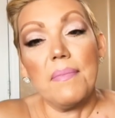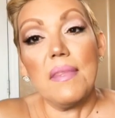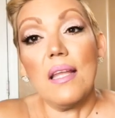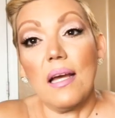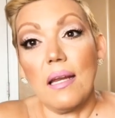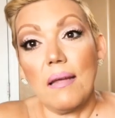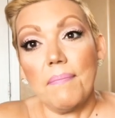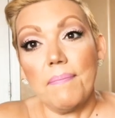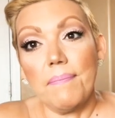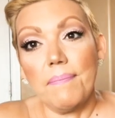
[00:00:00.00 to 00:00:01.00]
None.
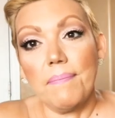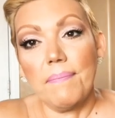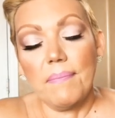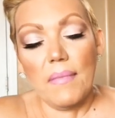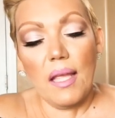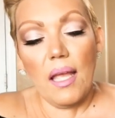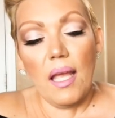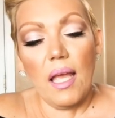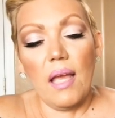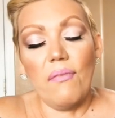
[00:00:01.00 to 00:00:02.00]

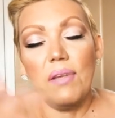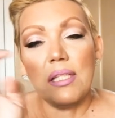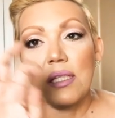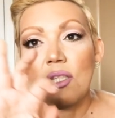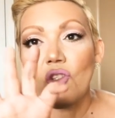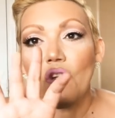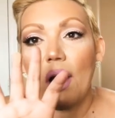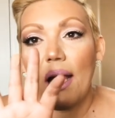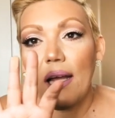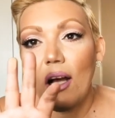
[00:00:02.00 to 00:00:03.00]
If this is
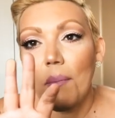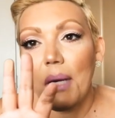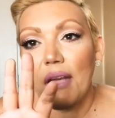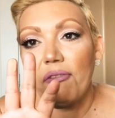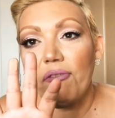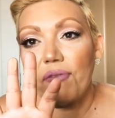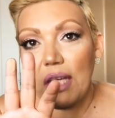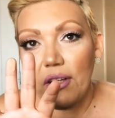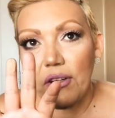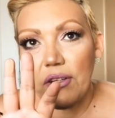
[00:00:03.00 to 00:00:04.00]
dry on my
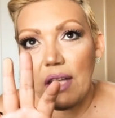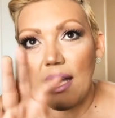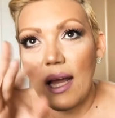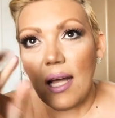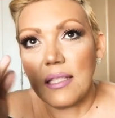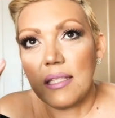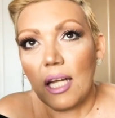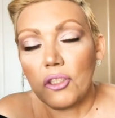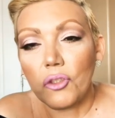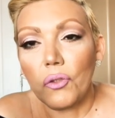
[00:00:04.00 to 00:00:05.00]
finger that has
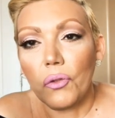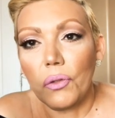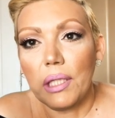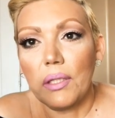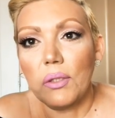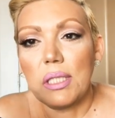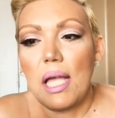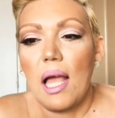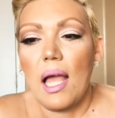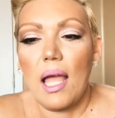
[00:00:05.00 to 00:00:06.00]
natural oils,
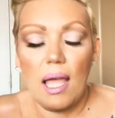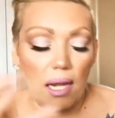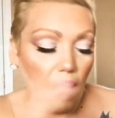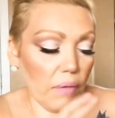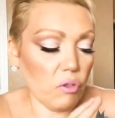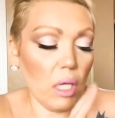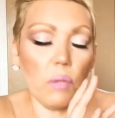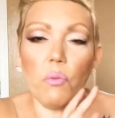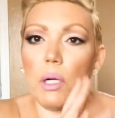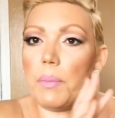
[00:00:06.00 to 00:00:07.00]
and I've
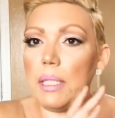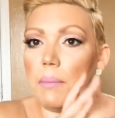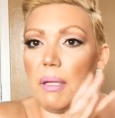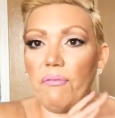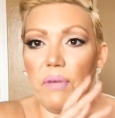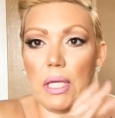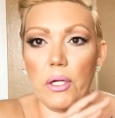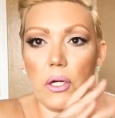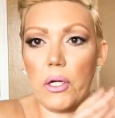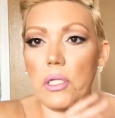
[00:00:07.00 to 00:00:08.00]
tried warming up my
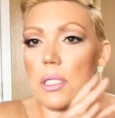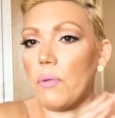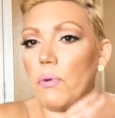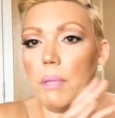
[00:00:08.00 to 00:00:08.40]
fingers and